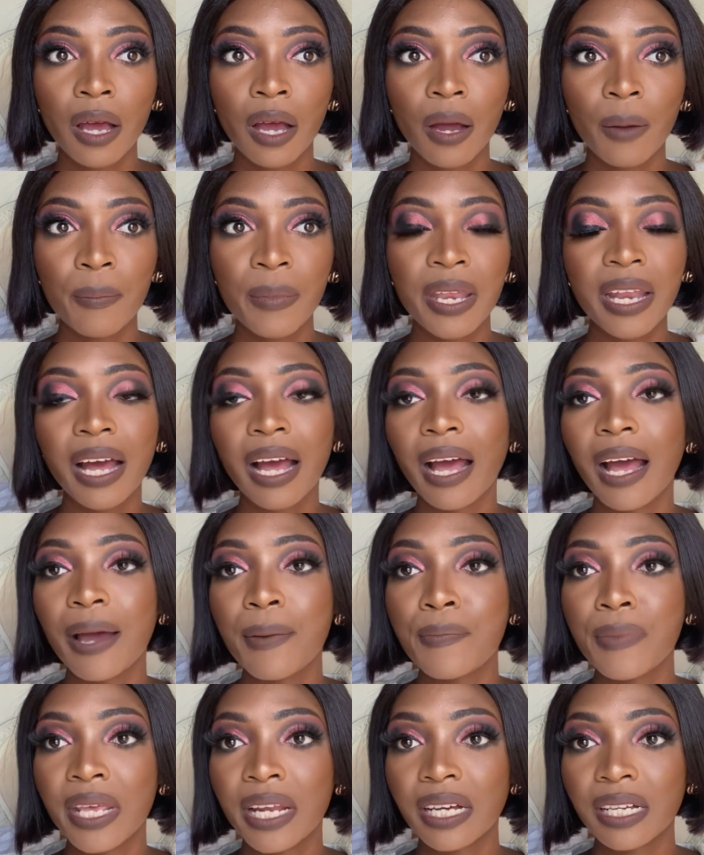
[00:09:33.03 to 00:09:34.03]
mina
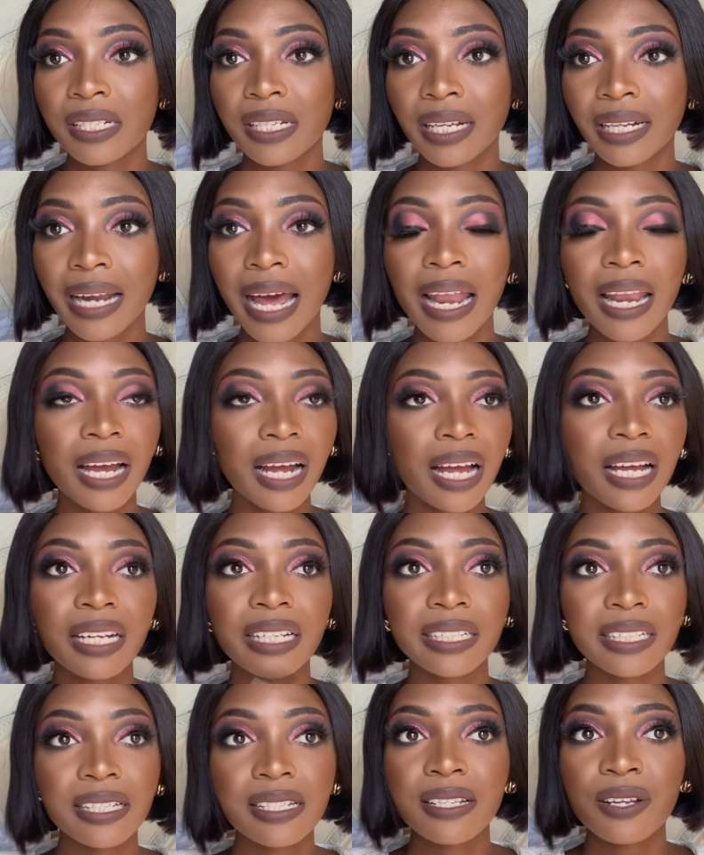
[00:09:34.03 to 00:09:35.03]
ngisaqala
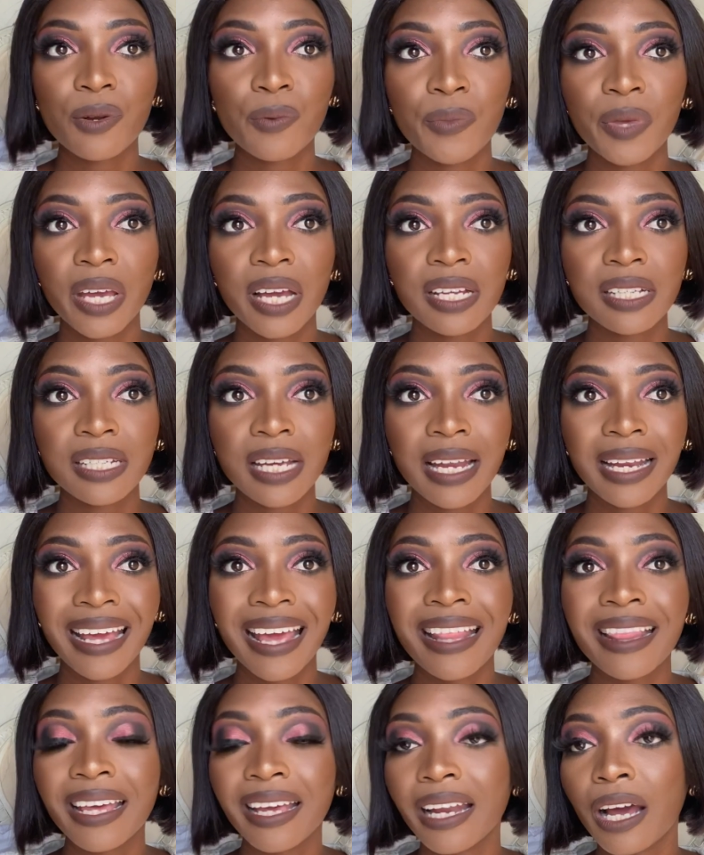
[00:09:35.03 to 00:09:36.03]
ngangihliza noma kanjani,
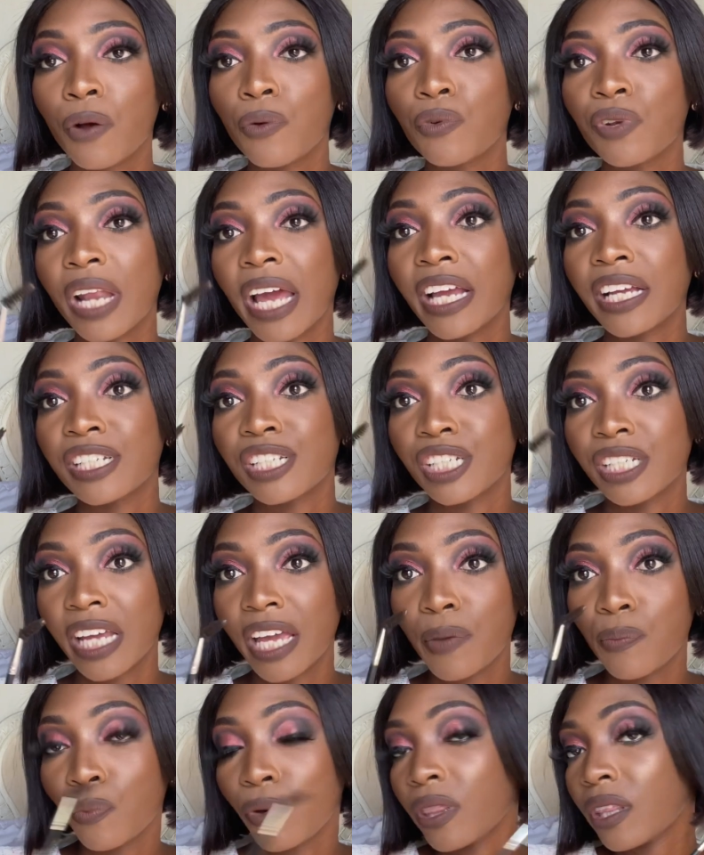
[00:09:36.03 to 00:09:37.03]
and then I would like
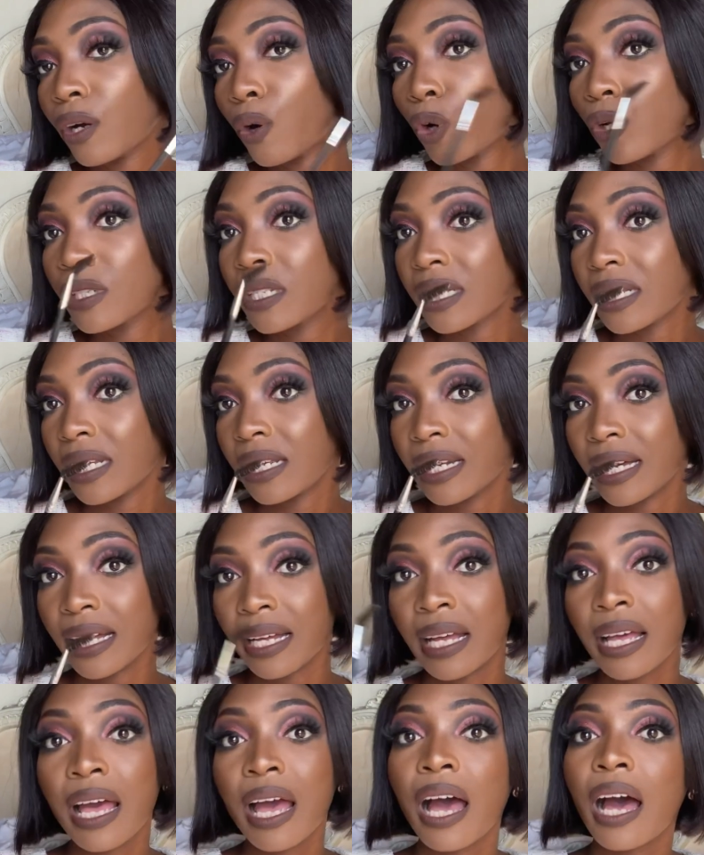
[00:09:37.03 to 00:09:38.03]
shape with the concealer.
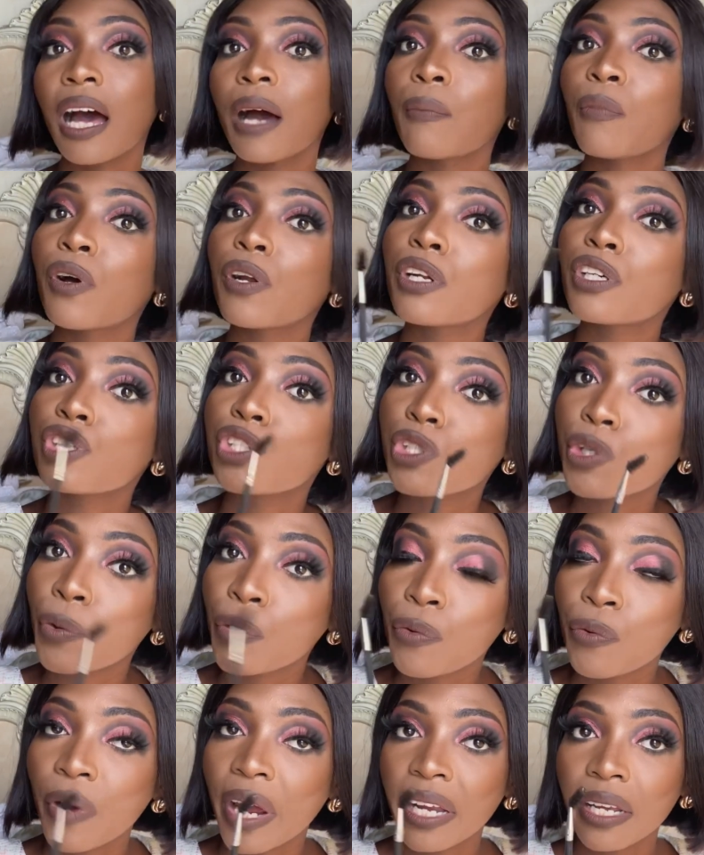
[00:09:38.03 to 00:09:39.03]
I'm gonna show
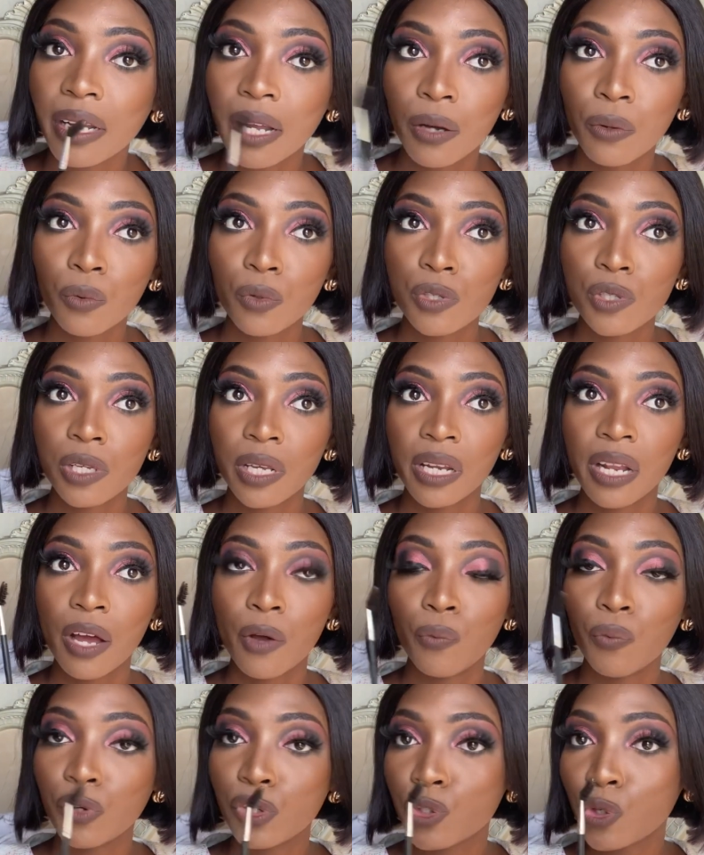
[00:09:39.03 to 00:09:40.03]
you right now
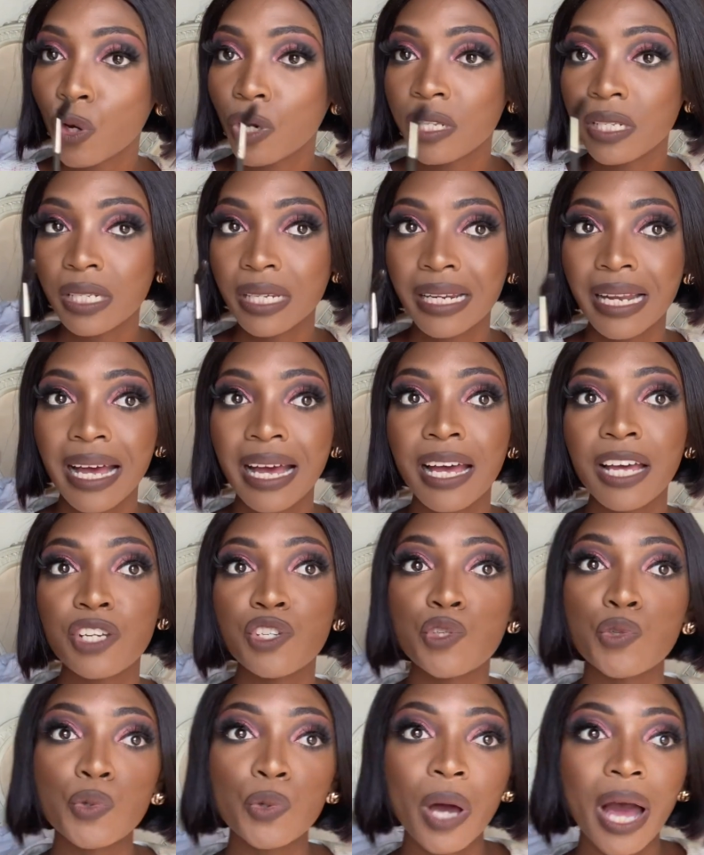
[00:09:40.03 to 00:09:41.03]
which concealer
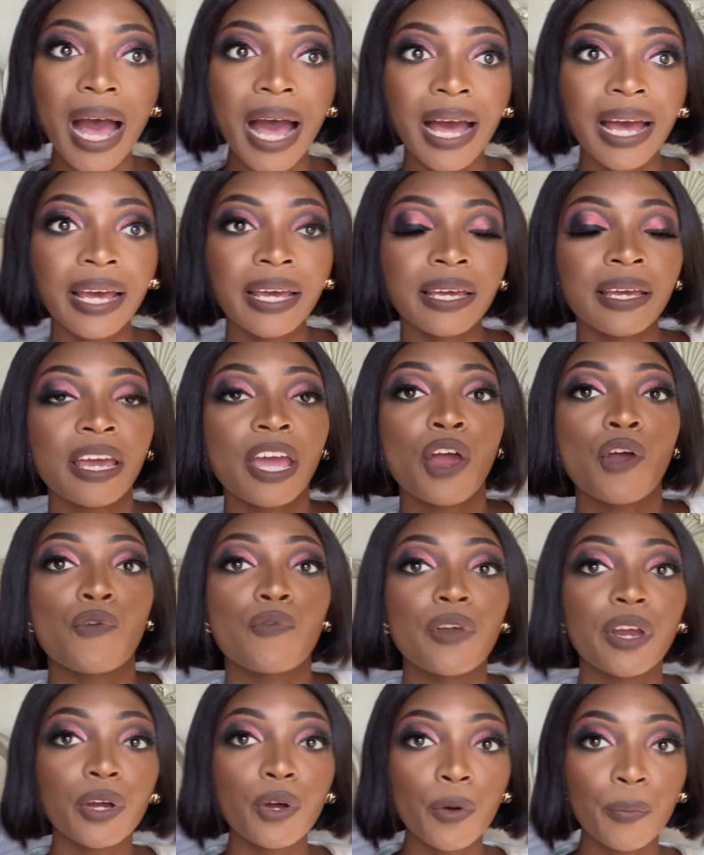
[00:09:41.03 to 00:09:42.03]
do I
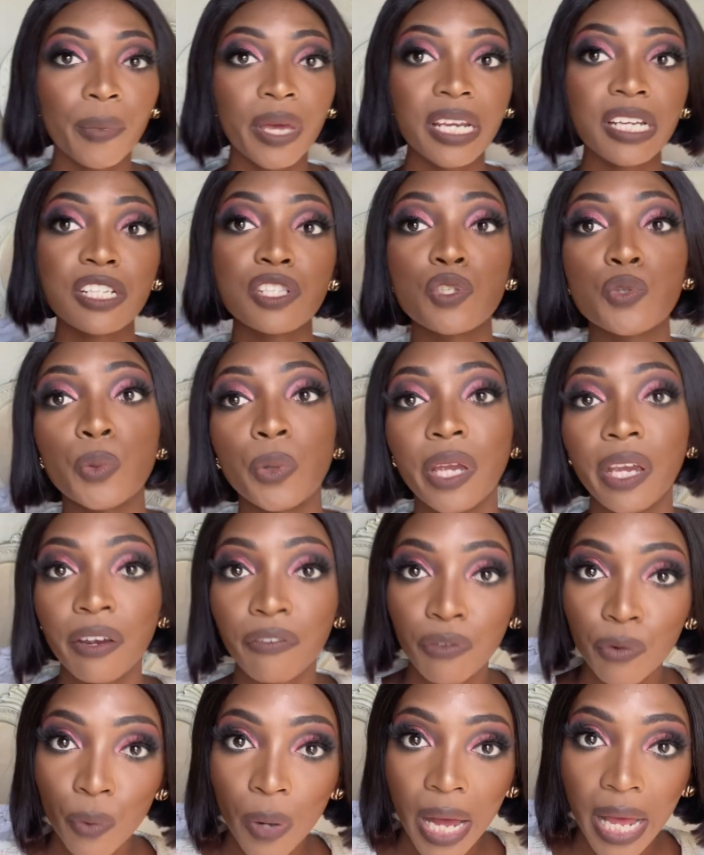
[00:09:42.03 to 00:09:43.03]
recommend to
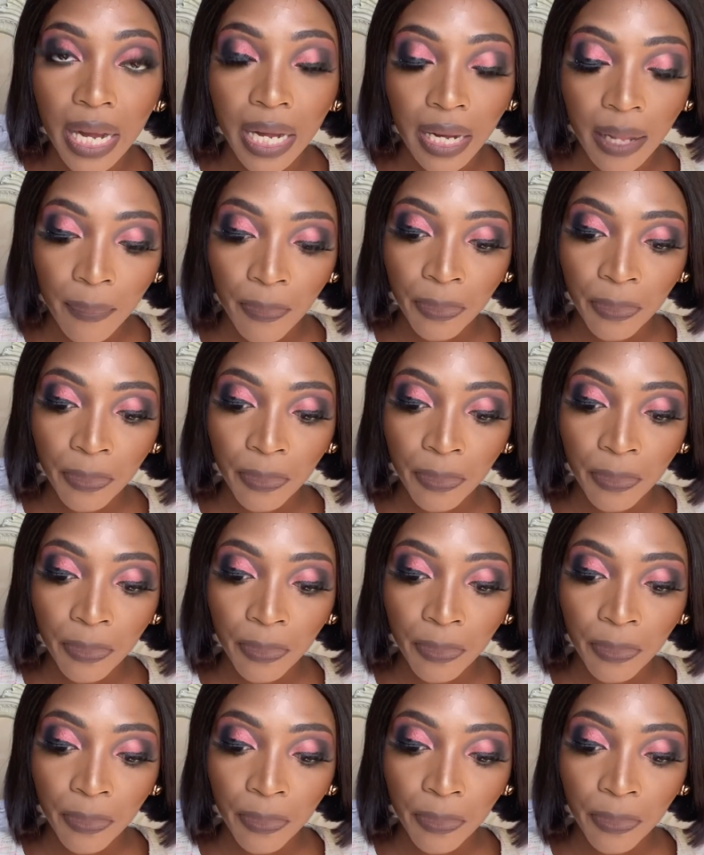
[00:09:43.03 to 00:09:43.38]
everyone